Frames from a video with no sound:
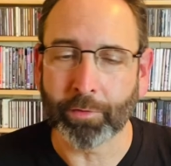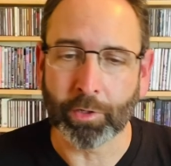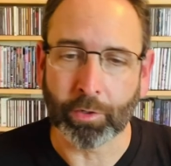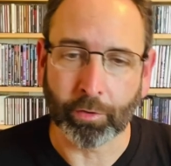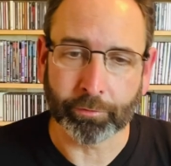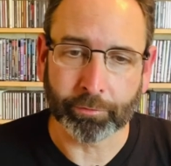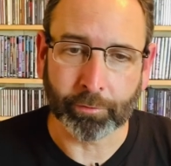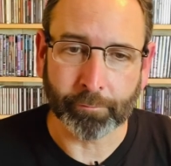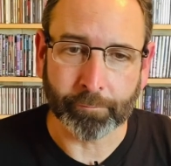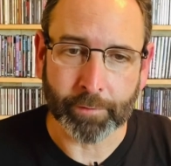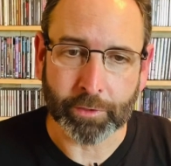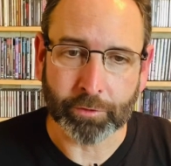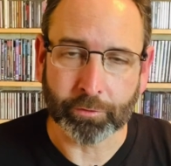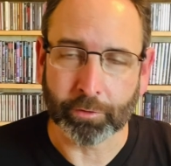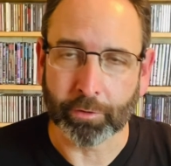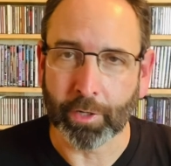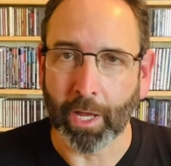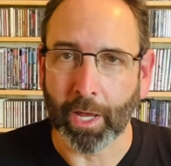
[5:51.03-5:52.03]
also
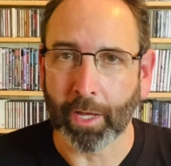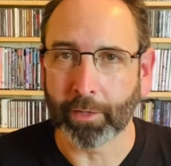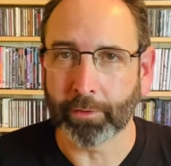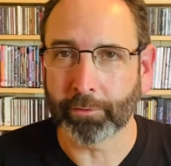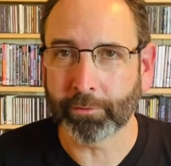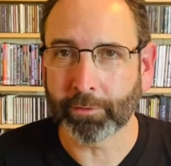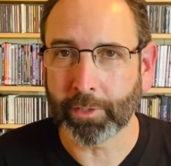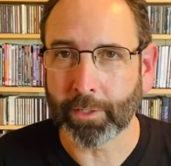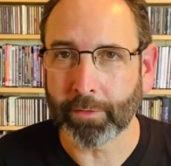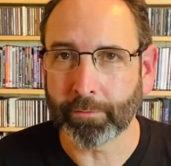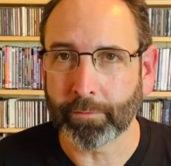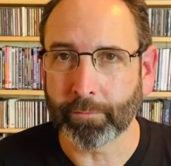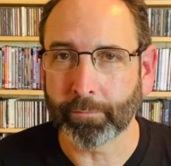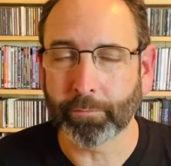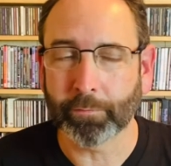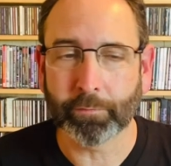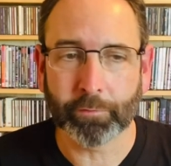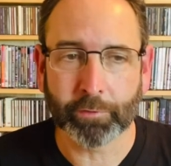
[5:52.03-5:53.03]
featured uh, Steve
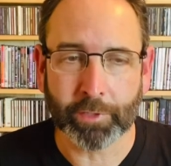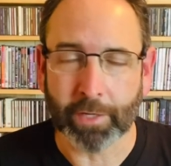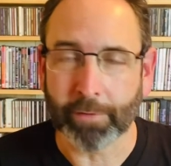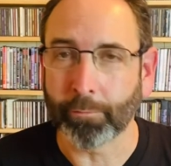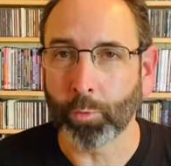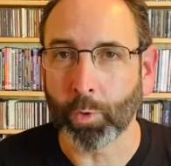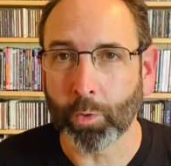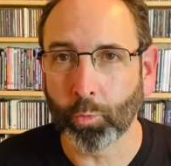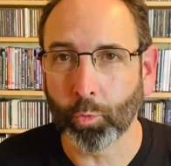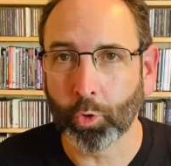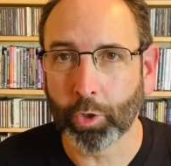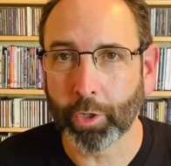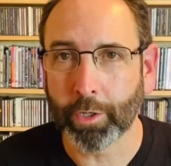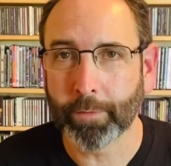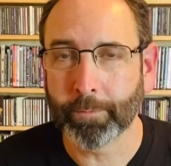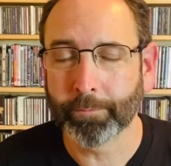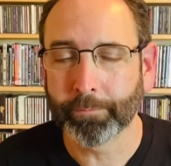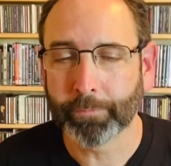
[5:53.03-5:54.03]
Steve
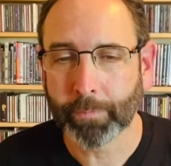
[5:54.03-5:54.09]
Winwood.